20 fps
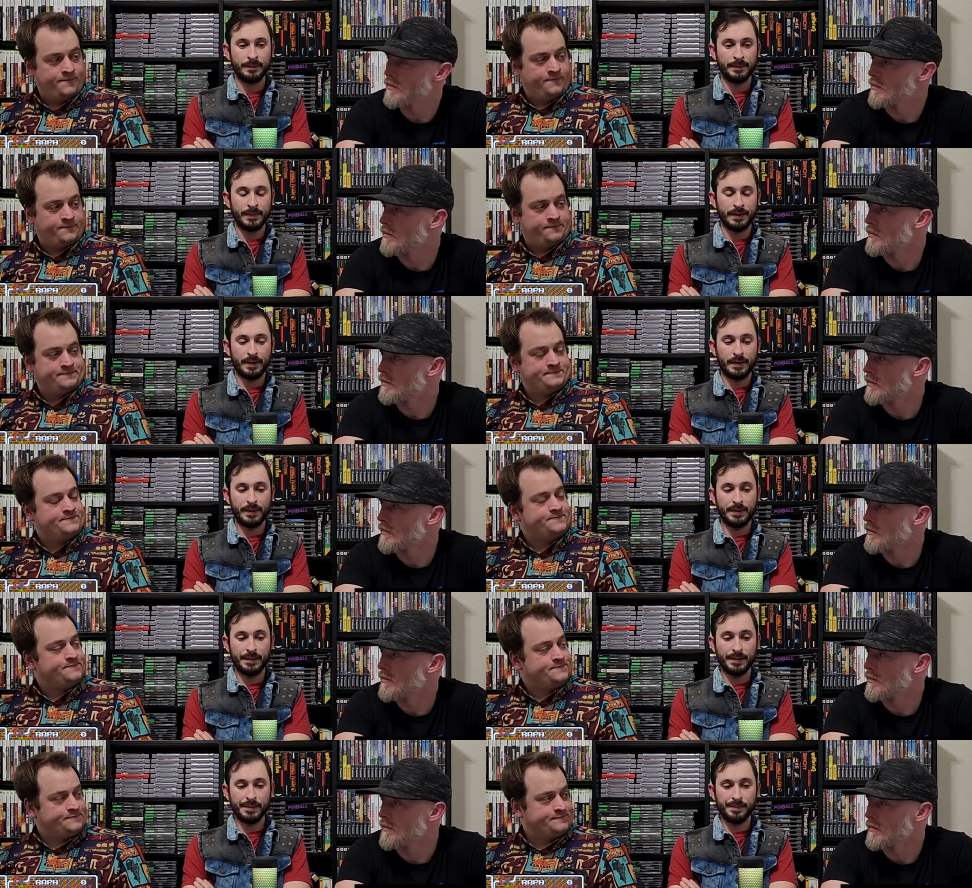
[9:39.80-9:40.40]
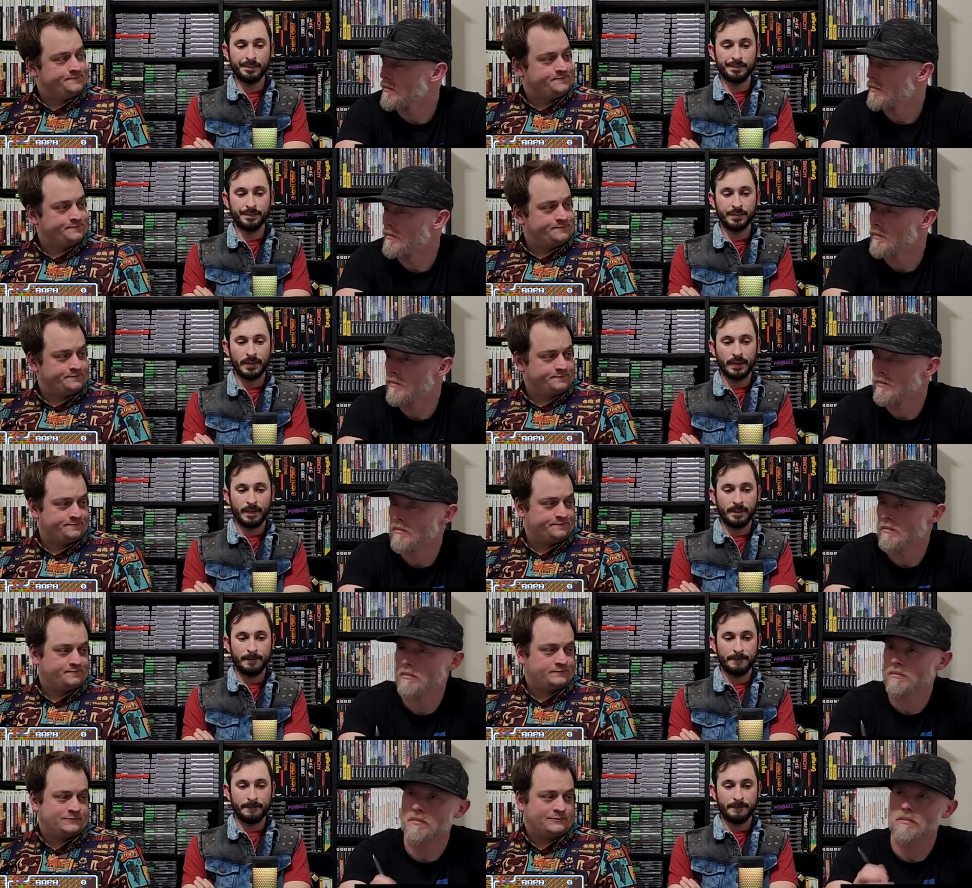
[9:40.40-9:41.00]
Speaker 1: That's fair. Um,
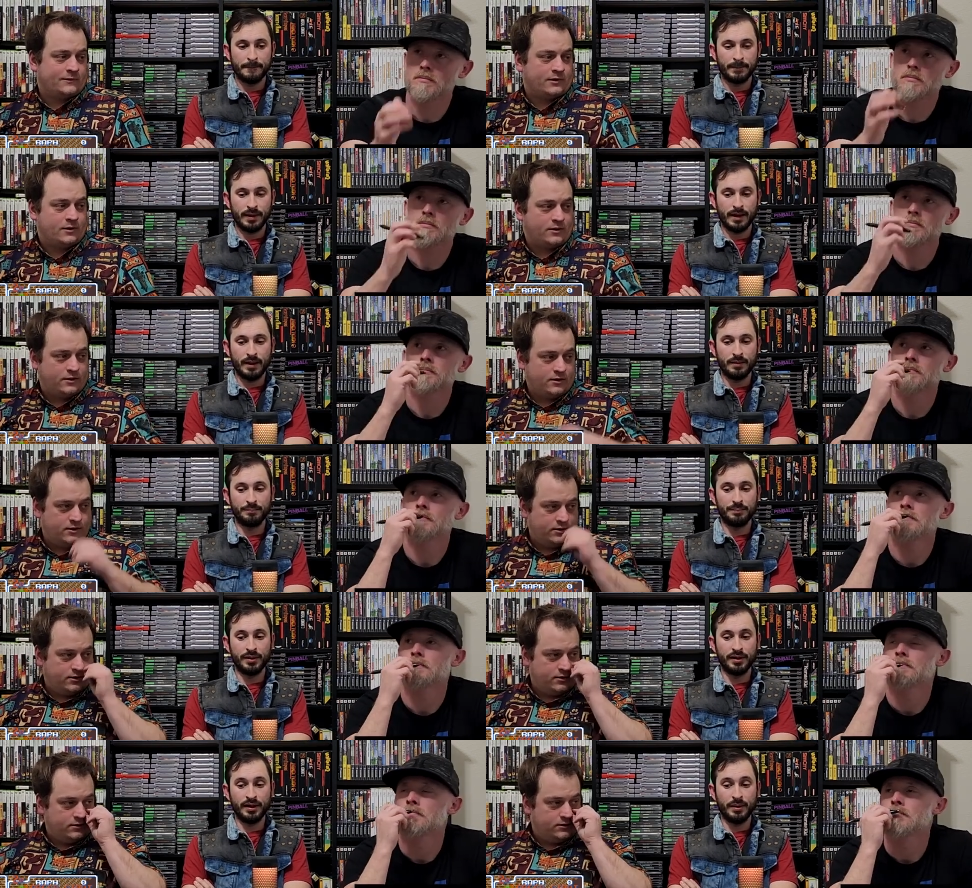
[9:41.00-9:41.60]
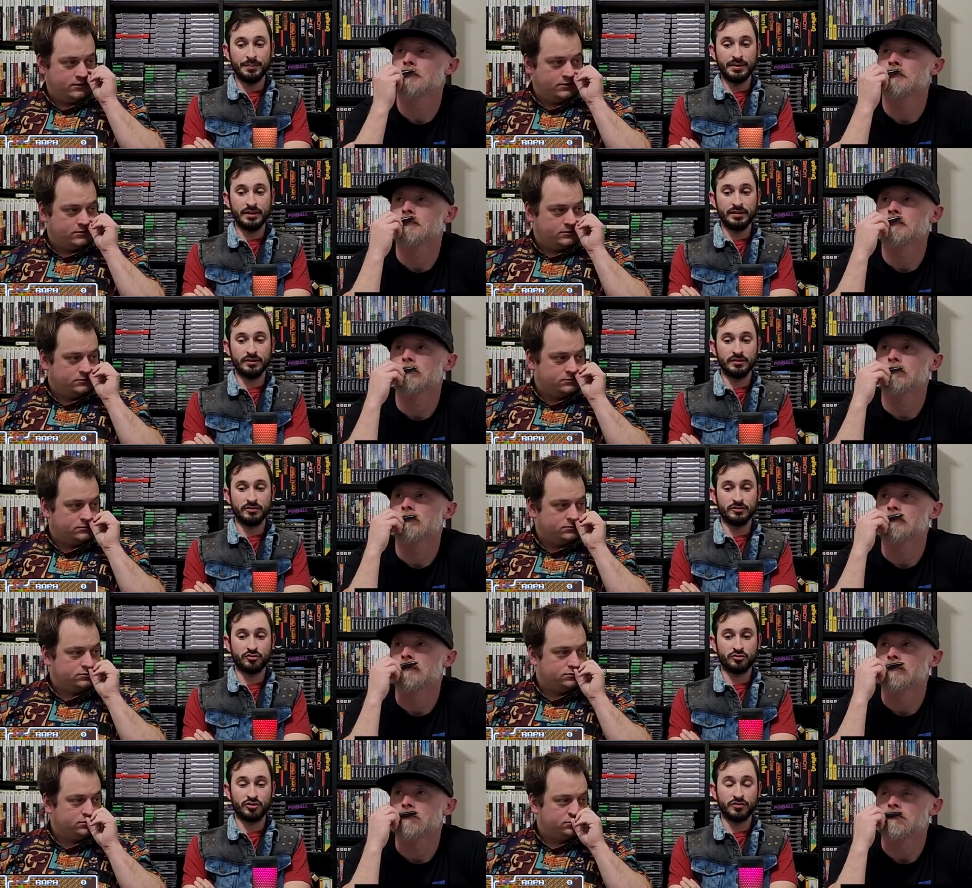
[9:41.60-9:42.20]
and but I mean,
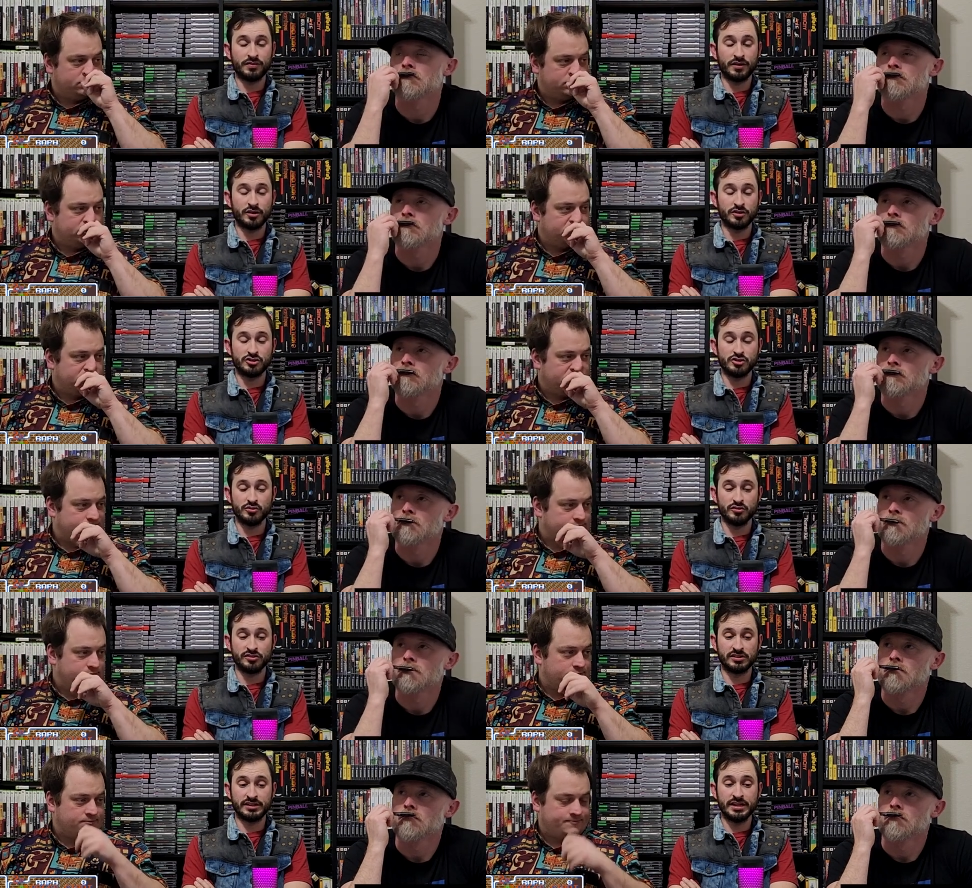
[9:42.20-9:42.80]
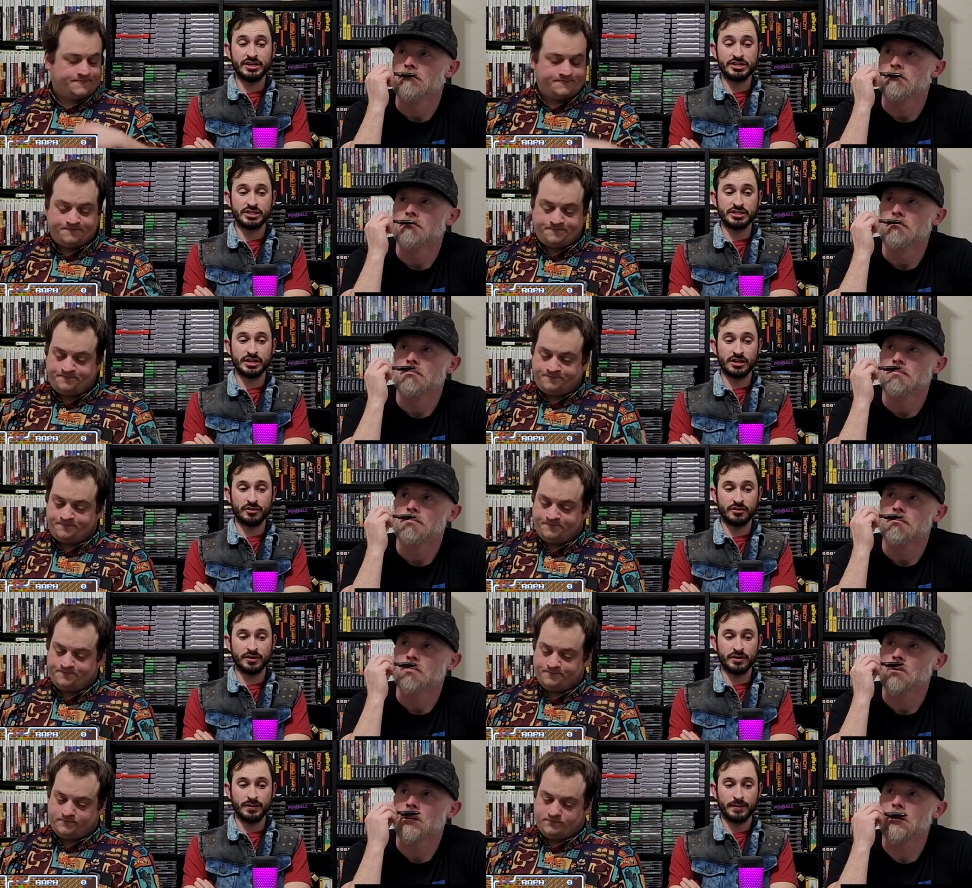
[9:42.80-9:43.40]
Street Fighter 2 is
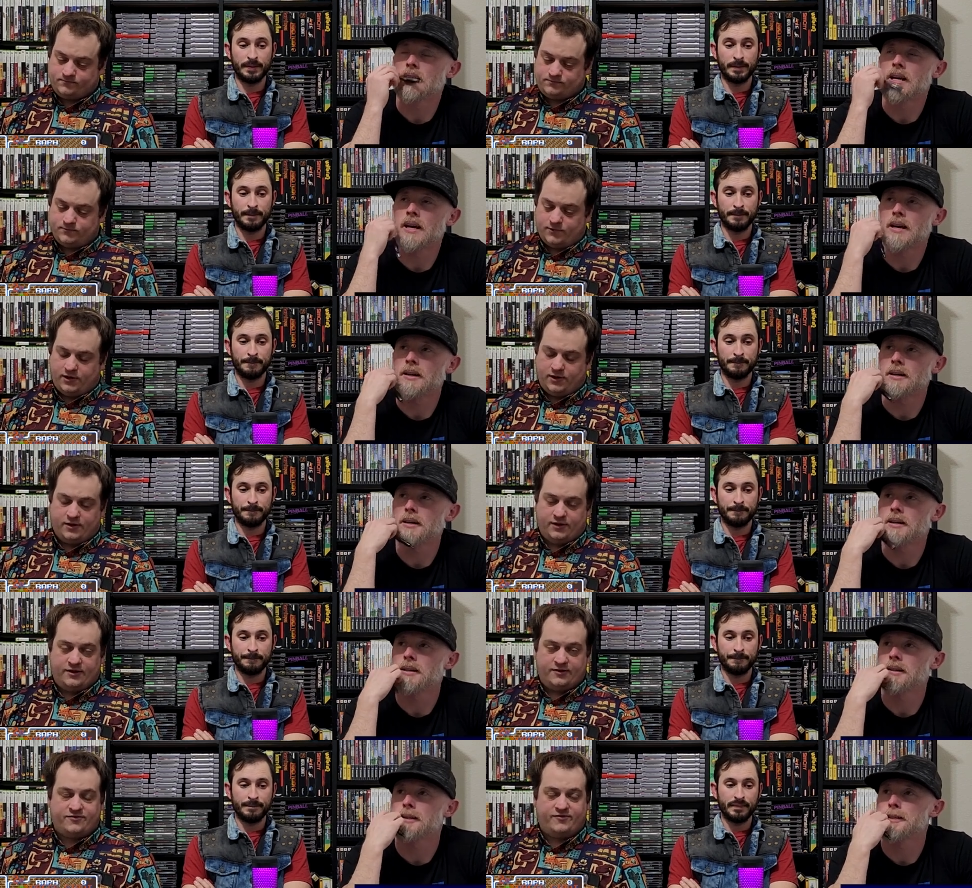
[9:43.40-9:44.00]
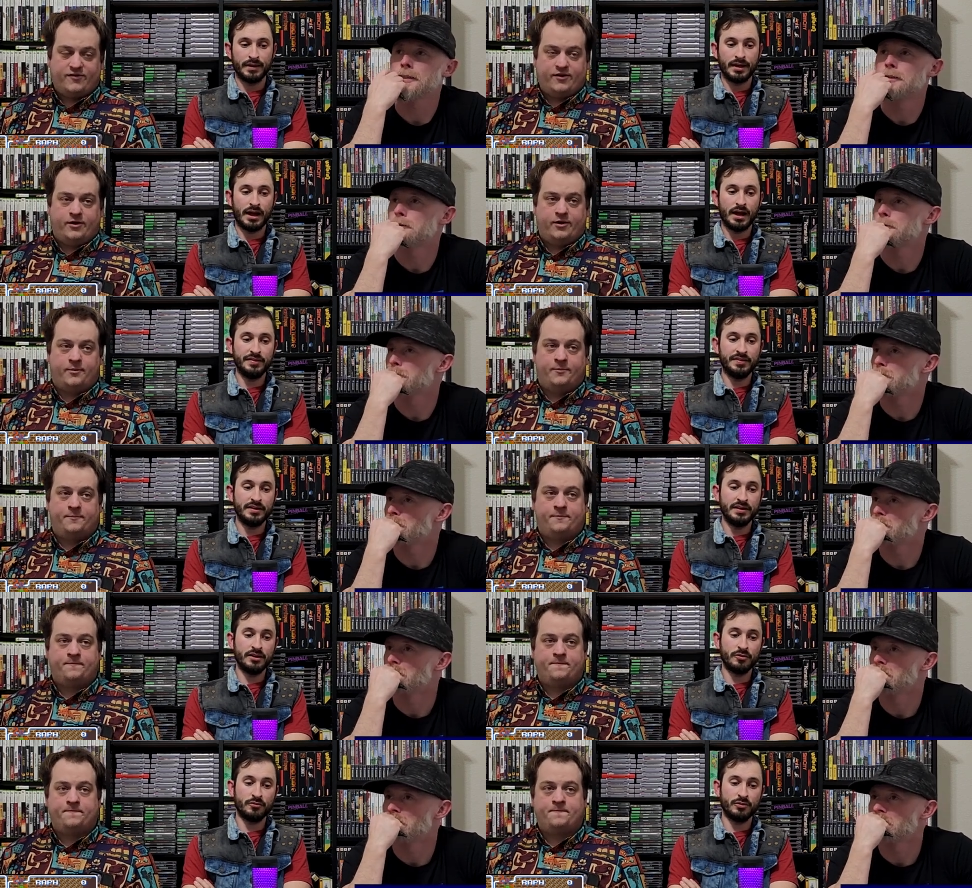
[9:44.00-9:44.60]
legendary. Yeah. yeah, that's fair. I
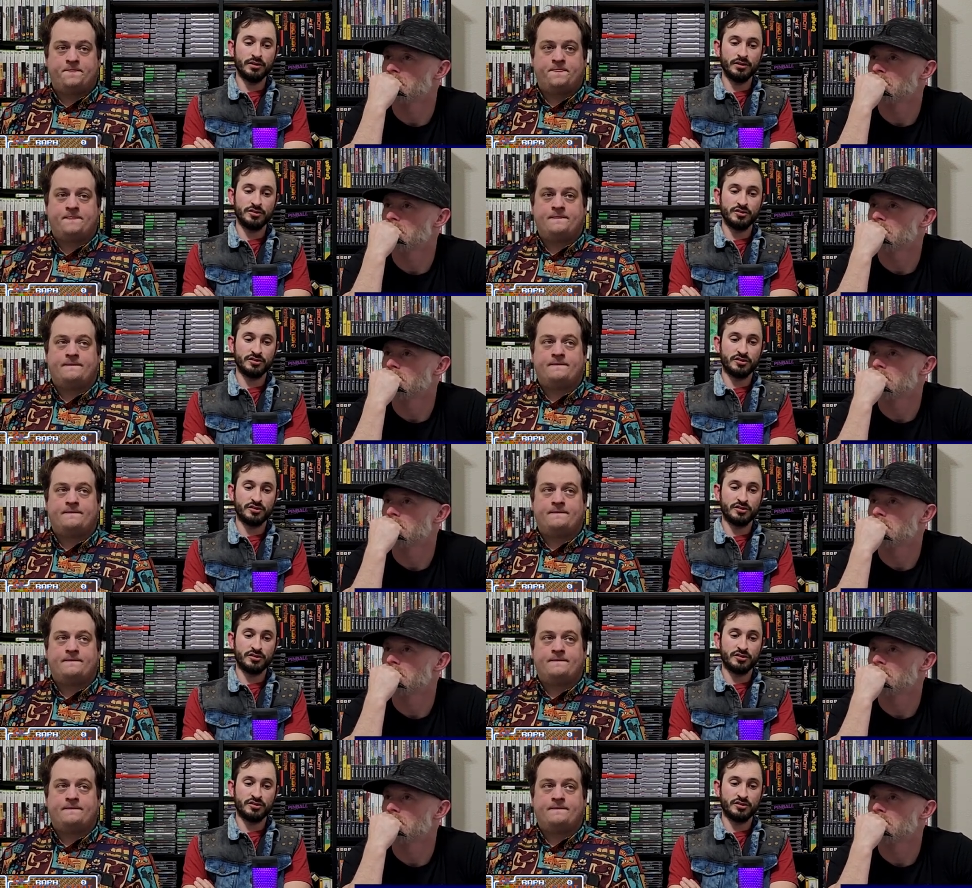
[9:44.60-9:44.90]
think it really